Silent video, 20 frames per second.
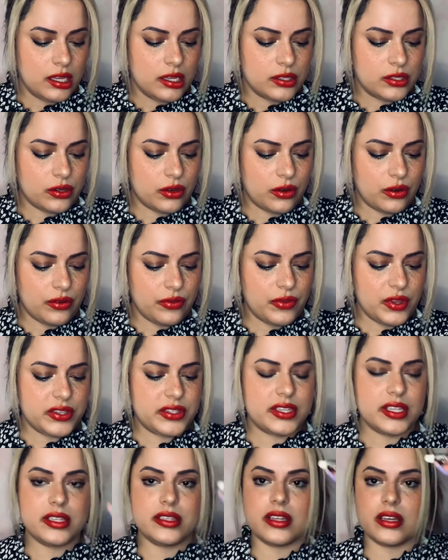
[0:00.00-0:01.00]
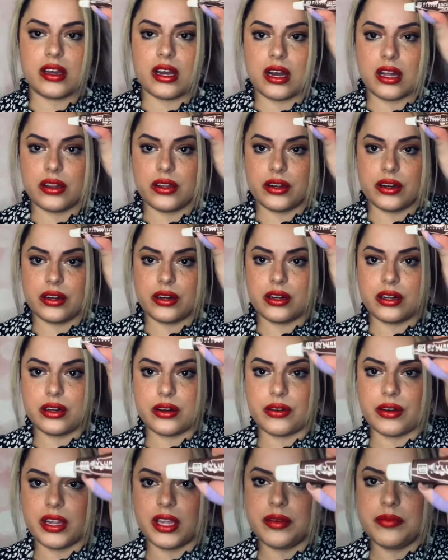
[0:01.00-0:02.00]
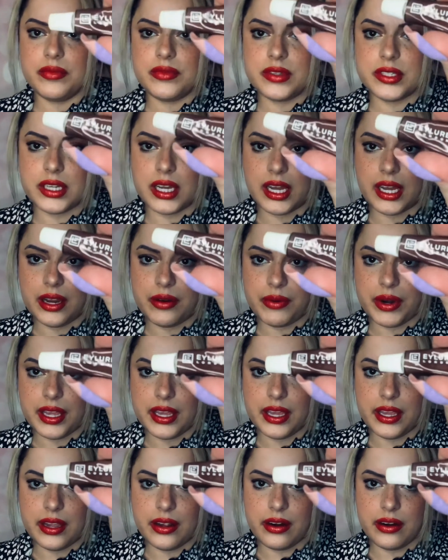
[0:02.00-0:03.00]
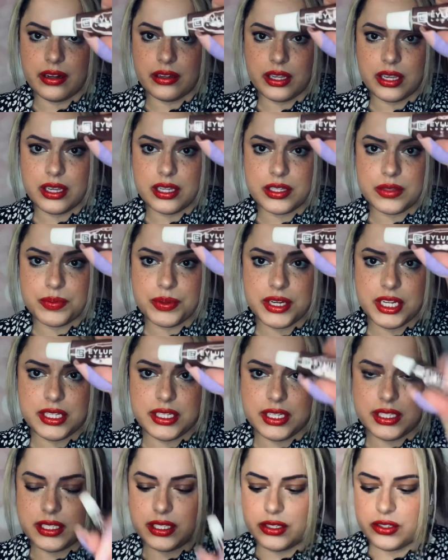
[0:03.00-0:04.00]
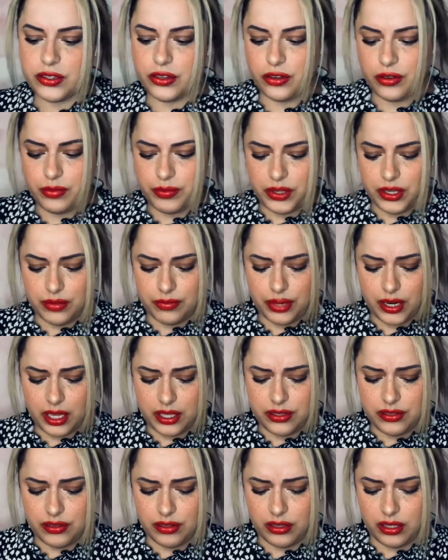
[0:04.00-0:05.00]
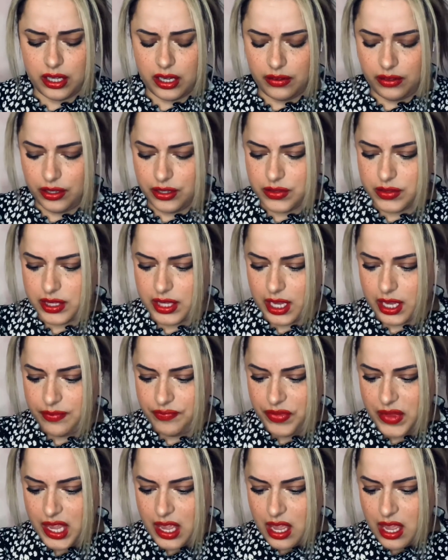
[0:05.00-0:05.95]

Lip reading: So this is the color cream dye right here. Look, it's a pretty decent tube. You can probably do a lot of looks with that.